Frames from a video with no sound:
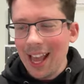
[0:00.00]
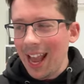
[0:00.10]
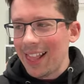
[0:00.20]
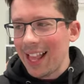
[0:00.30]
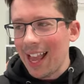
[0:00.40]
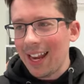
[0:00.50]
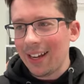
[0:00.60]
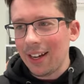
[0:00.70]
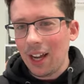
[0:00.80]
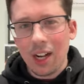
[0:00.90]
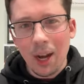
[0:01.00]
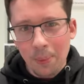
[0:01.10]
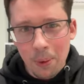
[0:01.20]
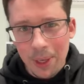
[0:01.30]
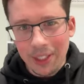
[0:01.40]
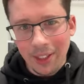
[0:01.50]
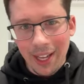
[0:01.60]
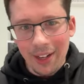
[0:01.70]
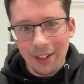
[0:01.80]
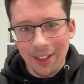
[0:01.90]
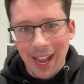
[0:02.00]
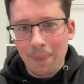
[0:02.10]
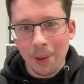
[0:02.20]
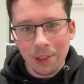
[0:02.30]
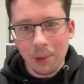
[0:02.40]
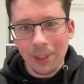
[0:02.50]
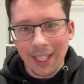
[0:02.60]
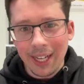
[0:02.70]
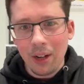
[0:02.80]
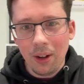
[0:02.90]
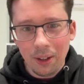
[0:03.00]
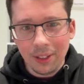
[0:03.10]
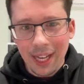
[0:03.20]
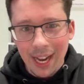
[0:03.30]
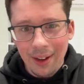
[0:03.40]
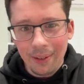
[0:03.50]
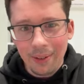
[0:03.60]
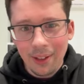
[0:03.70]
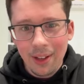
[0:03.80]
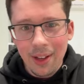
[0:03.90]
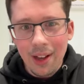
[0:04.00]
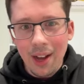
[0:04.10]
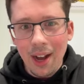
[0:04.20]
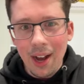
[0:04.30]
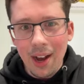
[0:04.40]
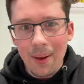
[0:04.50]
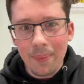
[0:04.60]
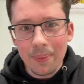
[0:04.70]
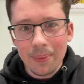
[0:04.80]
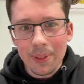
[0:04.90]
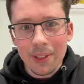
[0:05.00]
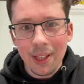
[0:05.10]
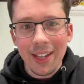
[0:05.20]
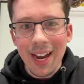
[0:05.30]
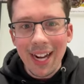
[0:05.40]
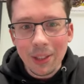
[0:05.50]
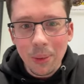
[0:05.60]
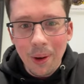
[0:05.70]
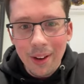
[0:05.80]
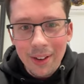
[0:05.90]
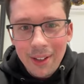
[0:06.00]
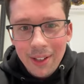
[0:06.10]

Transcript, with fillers: And then a couple weeks later, that person would get called down um, to the next one.